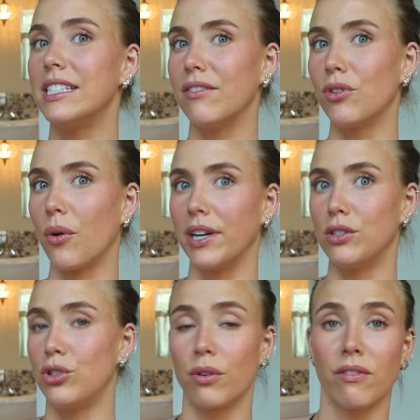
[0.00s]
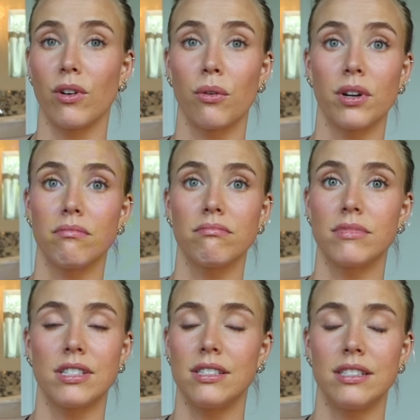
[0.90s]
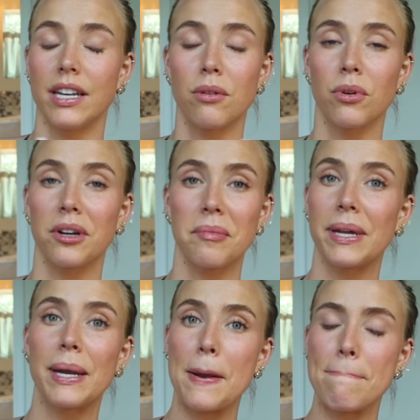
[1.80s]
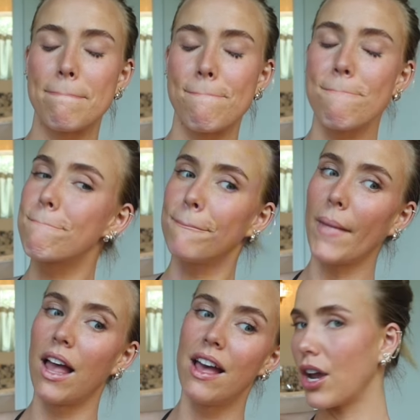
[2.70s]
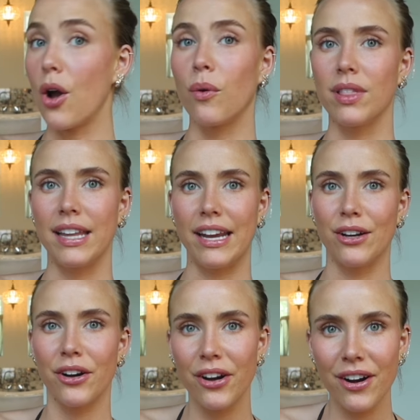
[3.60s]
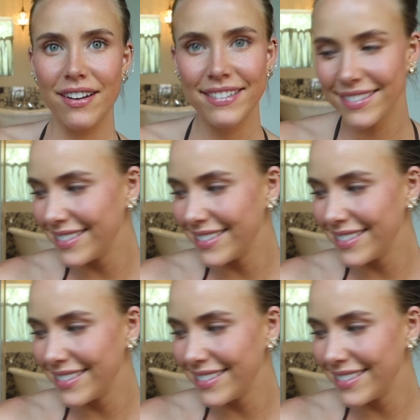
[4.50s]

even though I don't even know what city we're gonna be in. Oh, later